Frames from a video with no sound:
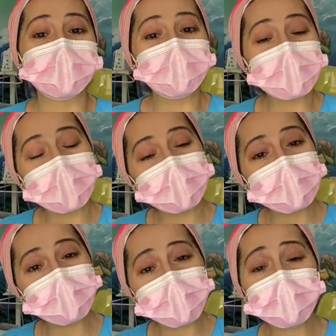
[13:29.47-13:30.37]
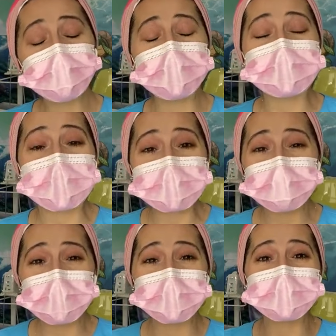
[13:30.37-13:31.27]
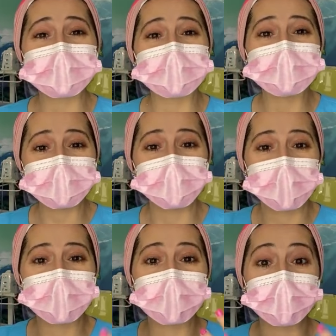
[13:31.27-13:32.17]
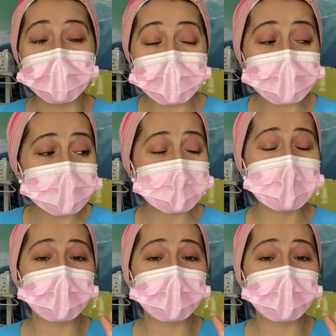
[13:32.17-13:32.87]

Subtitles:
And if you have any question, please ask me, because that is why I'm here.